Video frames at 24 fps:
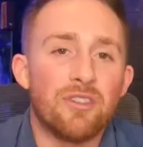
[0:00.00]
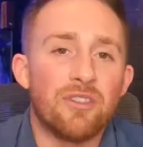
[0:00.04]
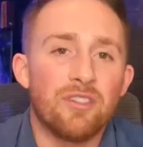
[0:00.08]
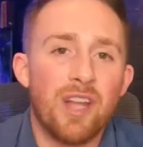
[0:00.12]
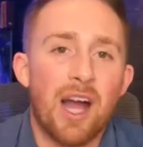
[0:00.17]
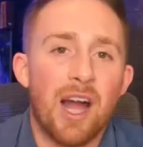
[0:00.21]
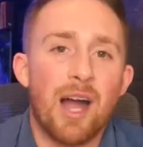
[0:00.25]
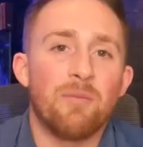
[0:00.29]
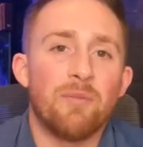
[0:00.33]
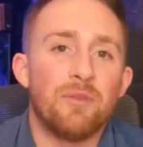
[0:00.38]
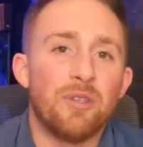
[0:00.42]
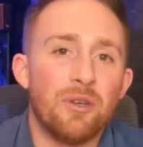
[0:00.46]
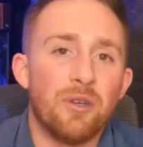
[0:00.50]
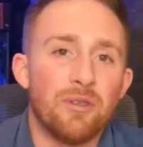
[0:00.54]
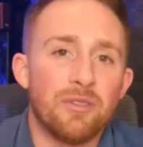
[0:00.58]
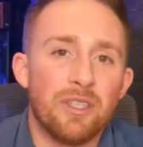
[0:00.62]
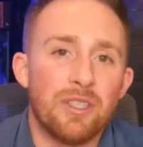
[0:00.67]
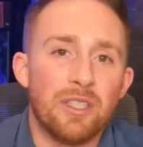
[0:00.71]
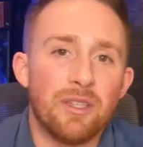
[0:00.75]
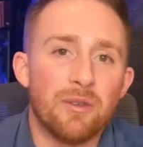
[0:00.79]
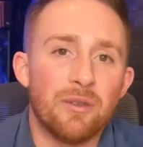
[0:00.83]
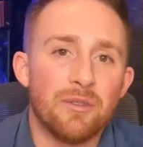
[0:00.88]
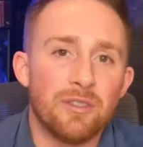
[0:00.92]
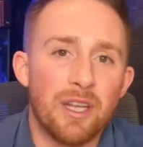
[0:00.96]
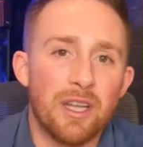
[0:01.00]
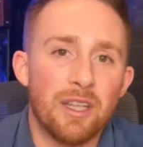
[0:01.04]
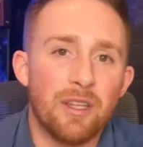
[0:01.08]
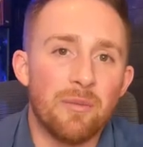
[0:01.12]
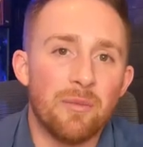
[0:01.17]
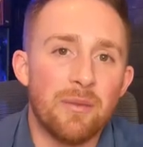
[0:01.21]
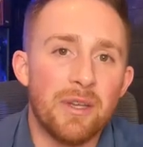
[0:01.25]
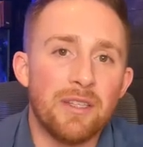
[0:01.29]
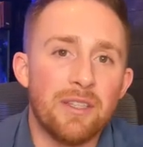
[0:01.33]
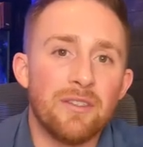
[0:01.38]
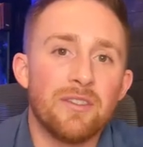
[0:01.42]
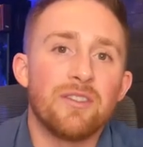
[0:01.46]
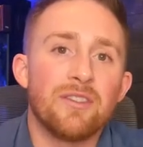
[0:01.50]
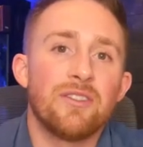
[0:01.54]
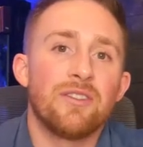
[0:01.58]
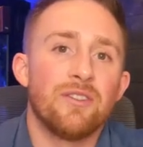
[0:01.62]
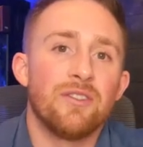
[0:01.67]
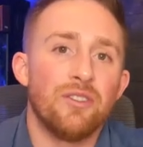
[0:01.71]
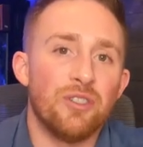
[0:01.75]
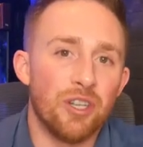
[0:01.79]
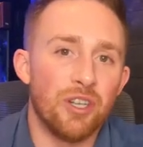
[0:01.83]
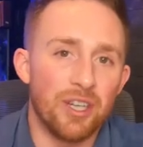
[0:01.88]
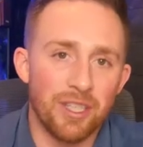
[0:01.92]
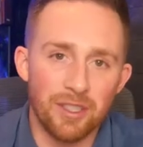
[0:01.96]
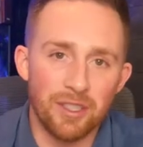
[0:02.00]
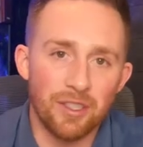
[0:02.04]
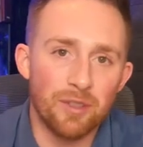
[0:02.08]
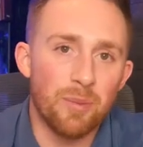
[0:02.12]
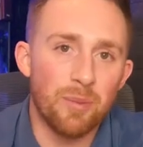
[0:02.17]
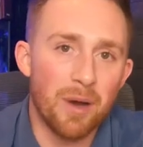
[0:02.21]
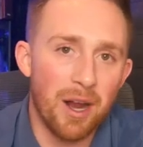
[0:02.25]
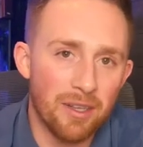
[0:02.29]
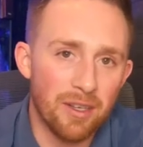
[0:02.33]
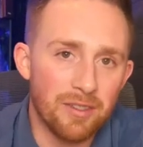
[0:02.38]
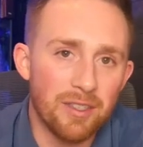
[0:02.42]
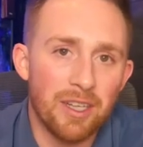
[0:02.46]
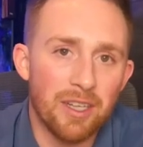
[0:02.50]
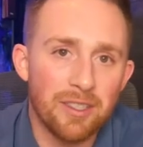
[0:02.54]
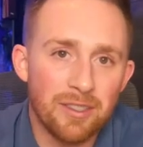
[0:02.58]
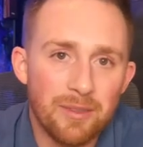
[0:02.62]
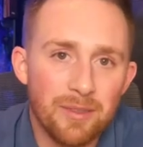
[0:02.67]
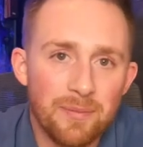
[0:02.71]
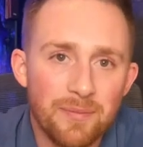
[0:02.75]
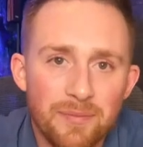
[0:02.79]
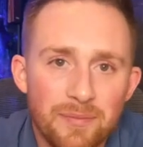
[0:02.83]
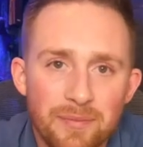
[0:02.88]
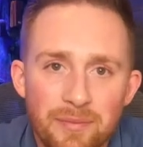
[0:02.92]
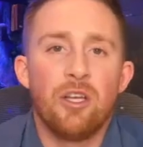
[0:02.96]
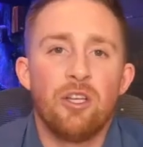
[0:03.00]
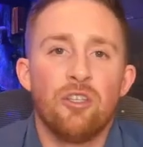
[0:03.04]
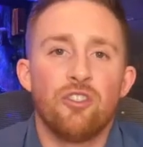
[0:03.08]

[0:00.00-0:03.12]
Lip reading: I would stop dosing those elements during this process.